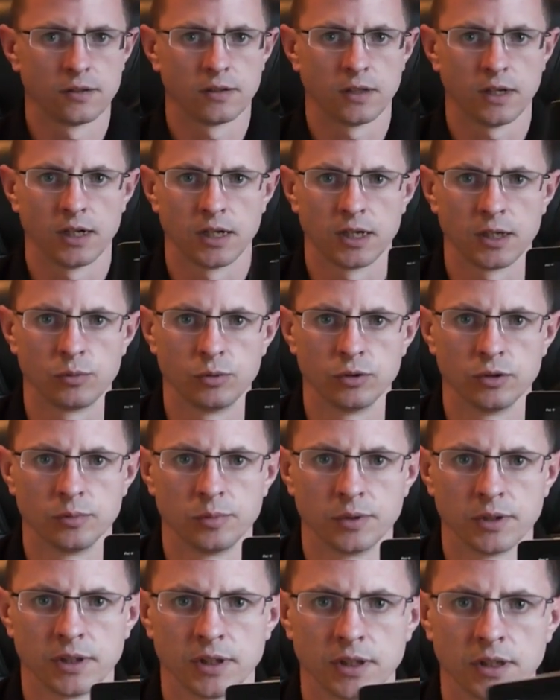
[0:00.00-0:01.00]
that I will
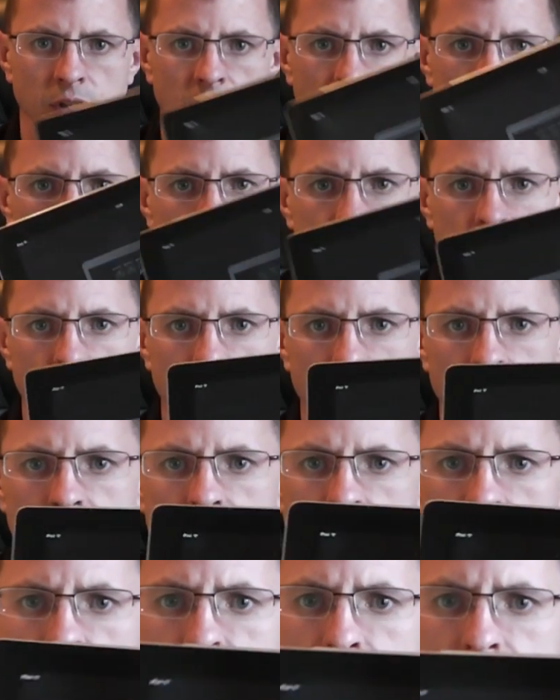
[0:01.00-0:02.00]
be, I don't know if you'll be able
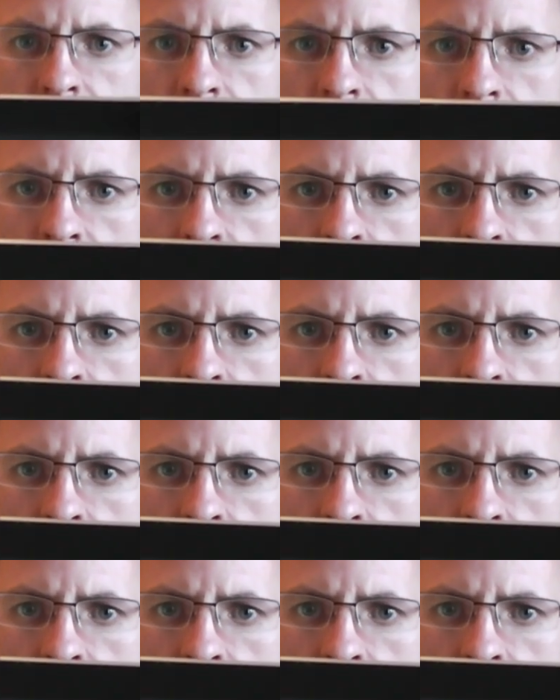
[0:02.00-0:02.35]
to pick that